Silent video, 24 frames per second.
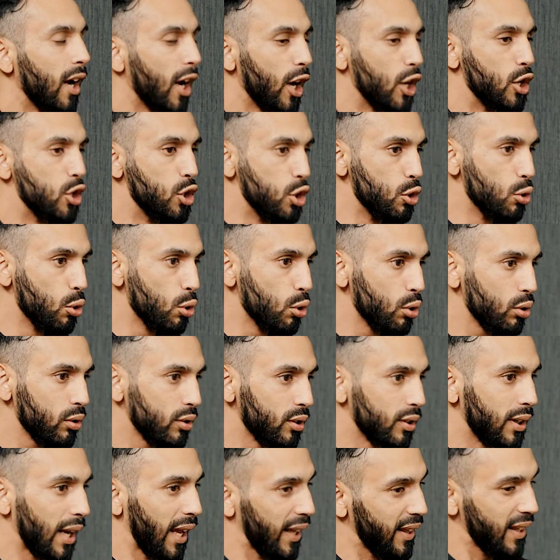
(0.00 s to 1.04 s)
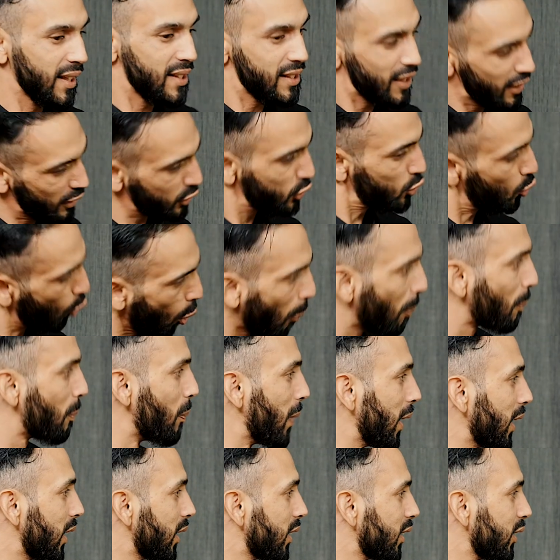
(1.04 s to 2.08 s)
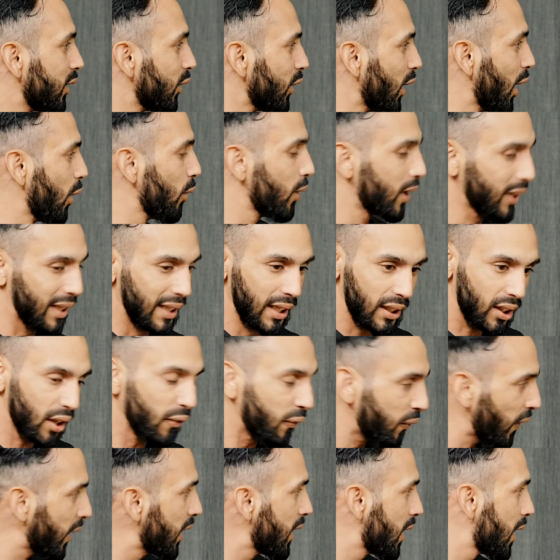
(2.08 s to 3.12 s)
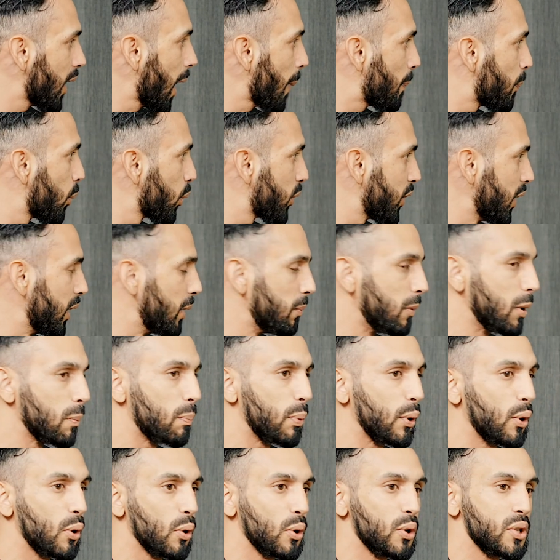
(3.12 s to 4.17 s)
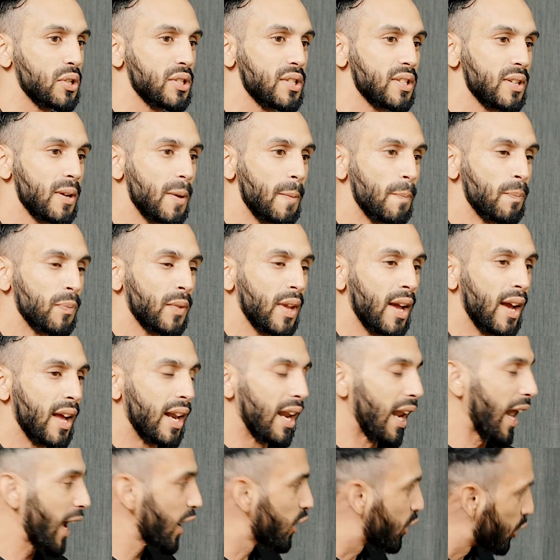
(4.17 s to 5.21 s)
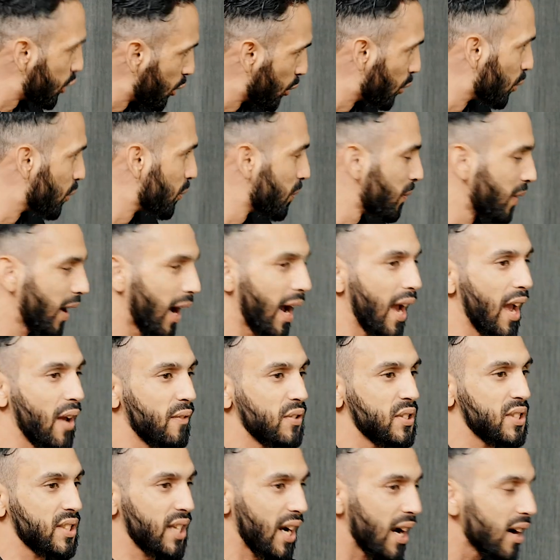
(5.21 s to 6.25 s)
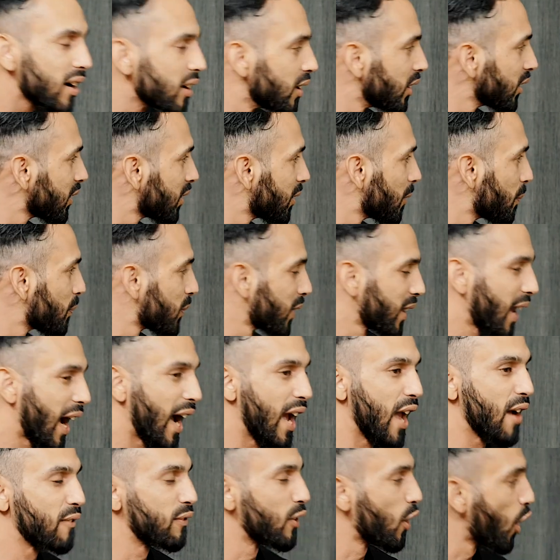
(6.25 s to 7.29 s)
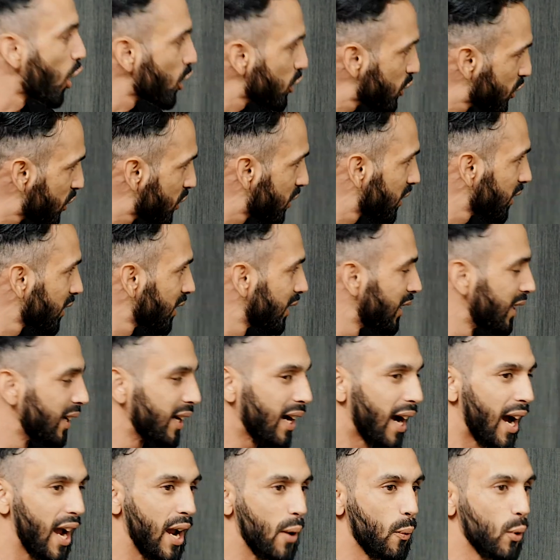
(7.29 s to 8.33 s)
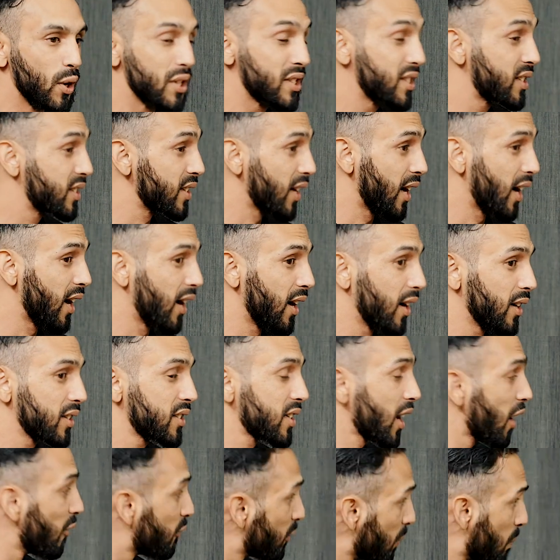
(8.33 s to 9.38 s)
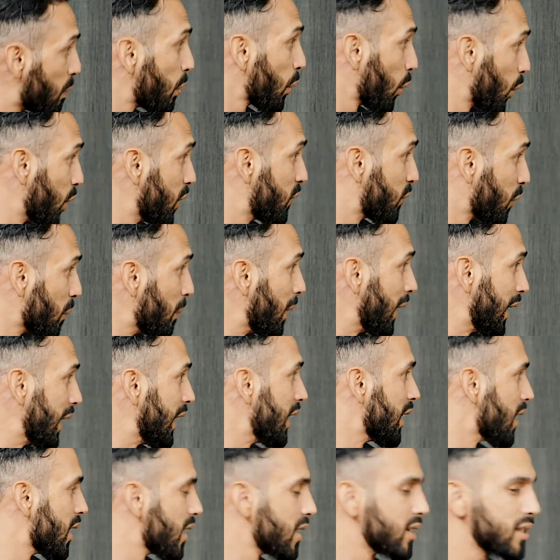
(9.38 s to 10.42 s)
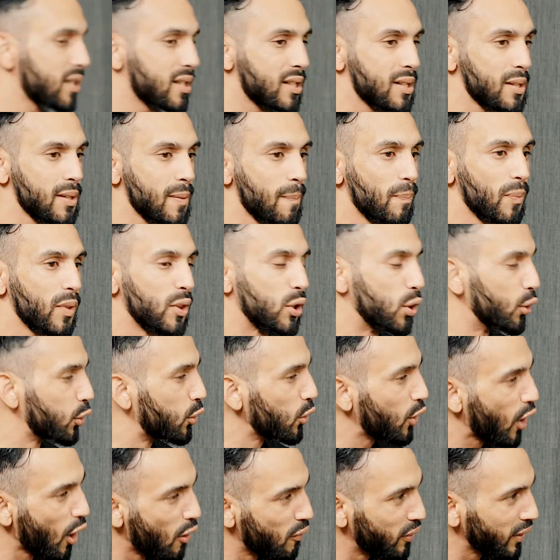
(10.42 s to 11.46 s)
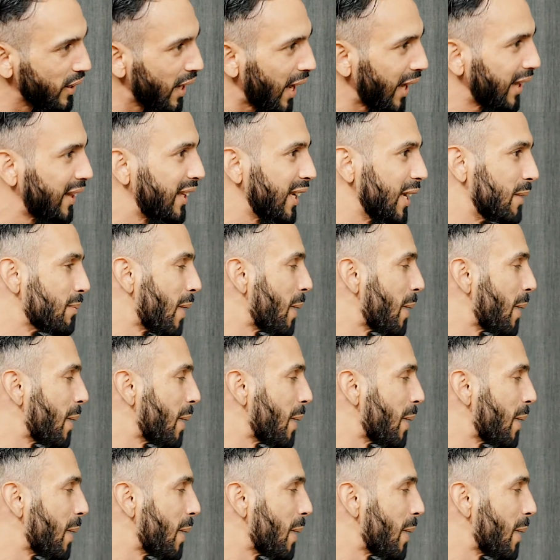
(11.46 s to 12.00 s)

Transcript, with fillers: a new, like they say, a scoop, man. You know, a bit of fire up within me because, like you, I have struggled, I have lost. I was uh, self-employed for many years. Due to COVID-19,